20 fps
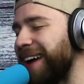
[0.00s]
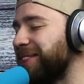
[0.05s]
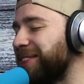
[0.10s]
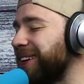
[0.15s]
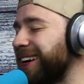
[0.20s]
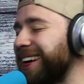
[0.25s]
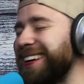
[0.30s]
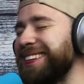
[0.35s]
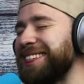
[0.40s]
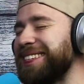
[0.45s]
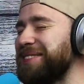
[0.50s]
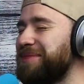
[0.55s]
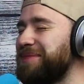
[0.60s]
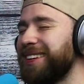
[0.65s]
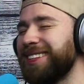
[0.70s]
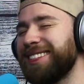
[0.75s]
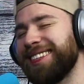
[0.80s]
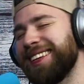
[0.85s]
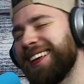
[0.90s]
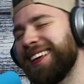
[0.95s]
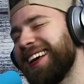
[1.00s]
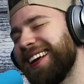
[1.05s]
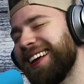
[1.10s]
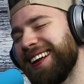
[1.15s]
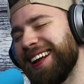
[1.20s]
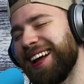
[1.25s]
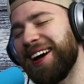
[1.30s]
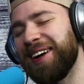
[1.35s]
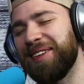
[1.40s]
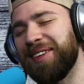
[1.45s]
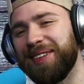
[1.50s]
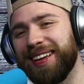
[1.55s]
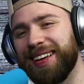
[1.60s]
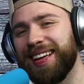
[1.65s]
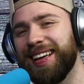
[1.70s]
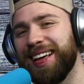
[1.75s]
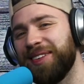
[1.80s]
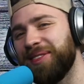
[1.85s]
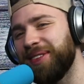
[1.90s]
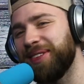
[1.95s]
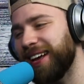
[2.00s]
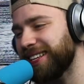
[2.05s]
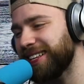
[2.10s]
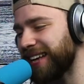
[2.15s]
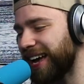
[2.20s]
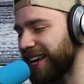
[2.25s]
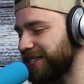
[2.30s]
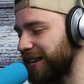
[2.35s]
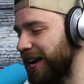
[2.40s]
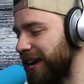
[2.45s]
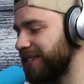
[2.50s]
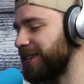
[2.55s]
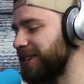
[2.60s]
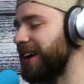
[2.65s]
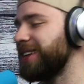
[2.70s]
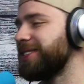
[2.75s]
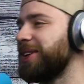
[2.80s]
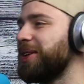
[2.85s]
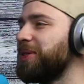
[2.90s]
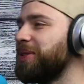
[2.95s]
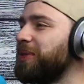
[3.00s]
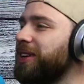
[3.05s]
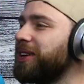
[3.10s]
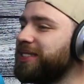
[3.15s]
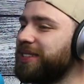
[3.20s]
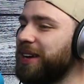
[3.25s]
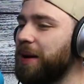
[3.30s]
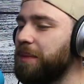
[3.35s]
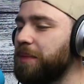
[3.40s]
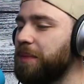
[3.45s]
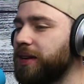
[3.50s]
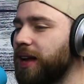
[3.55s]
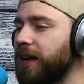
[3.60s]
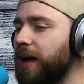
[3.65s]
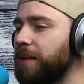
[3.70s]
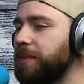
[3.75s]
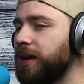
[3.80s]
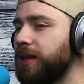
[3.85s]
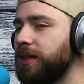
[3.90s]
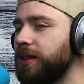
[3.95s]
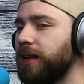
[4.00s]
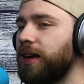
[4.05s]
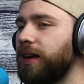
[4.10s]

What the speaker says: I'm crazy busy. Yeah, no, that's our work time. But nah, man.